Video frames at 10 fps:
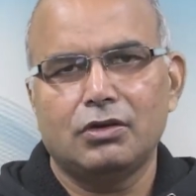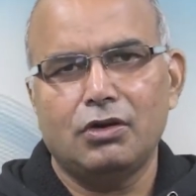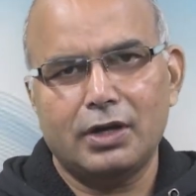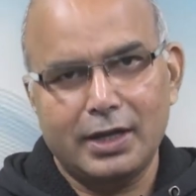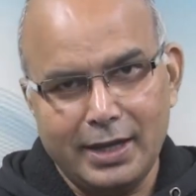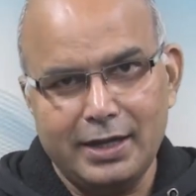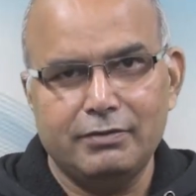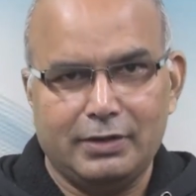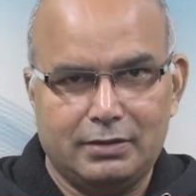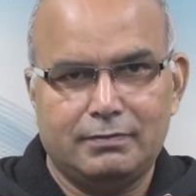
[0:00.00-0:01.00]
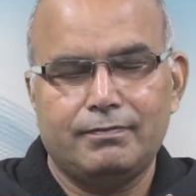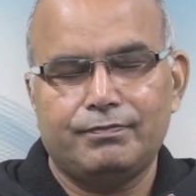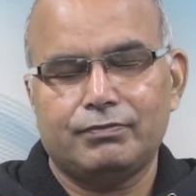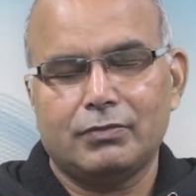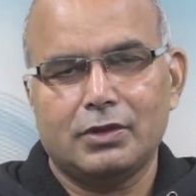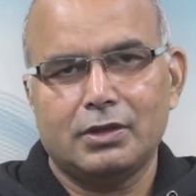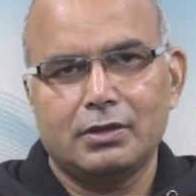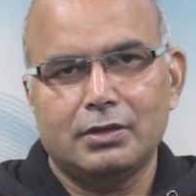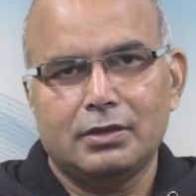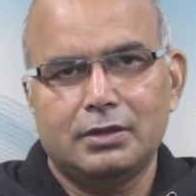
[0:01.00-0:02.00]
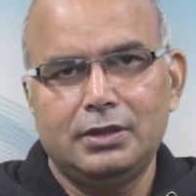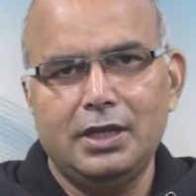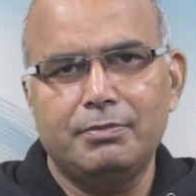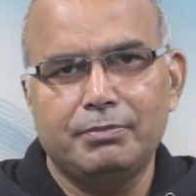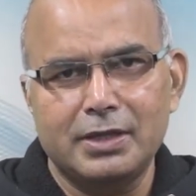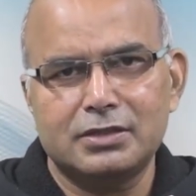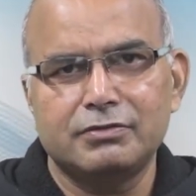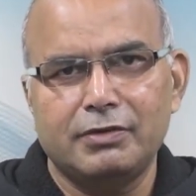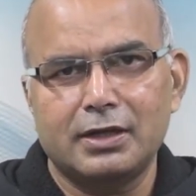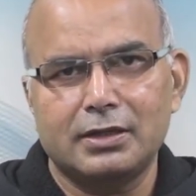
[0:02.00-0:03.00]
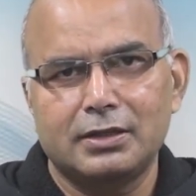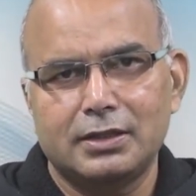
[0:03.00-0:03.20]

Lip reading: or anyone, they must work